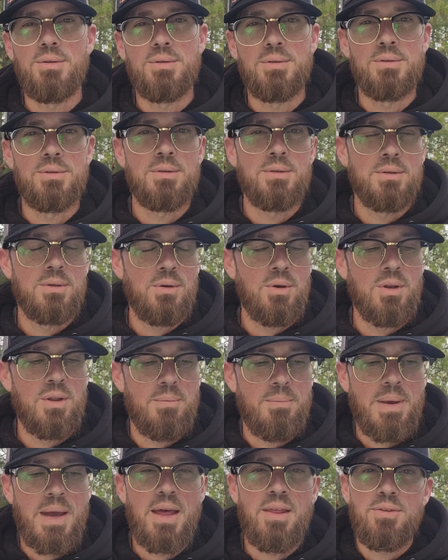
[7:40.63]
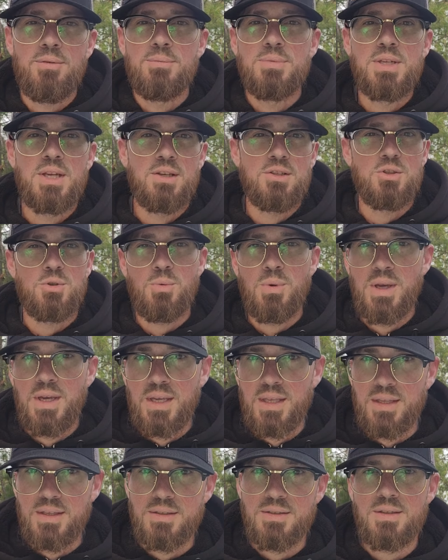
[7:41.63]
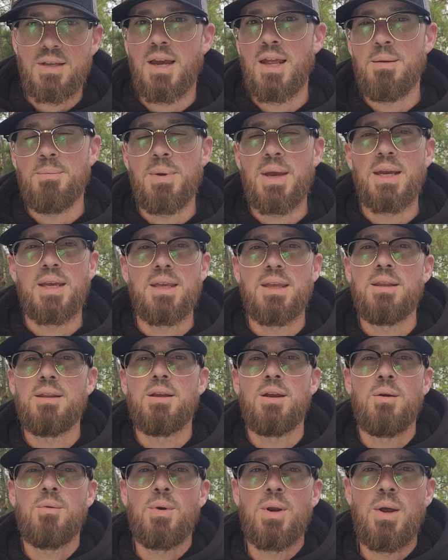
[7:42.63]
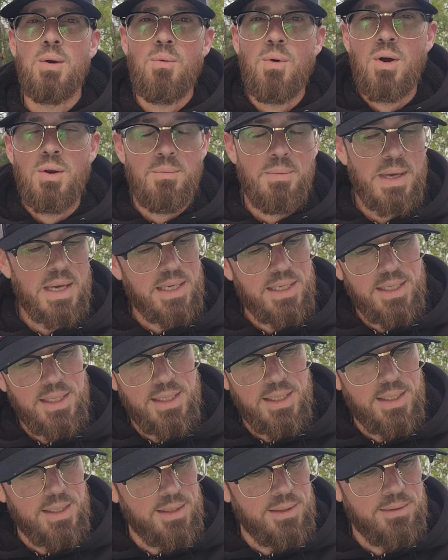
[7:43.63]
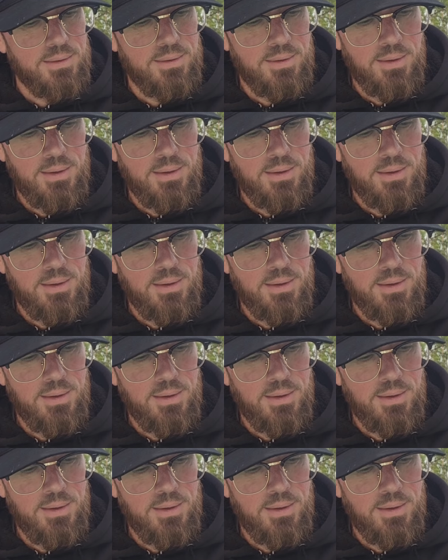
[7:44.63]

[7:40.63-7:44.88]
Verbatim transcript: and go in the bathroom, take a swig, and then slide it back in there when I walked back in.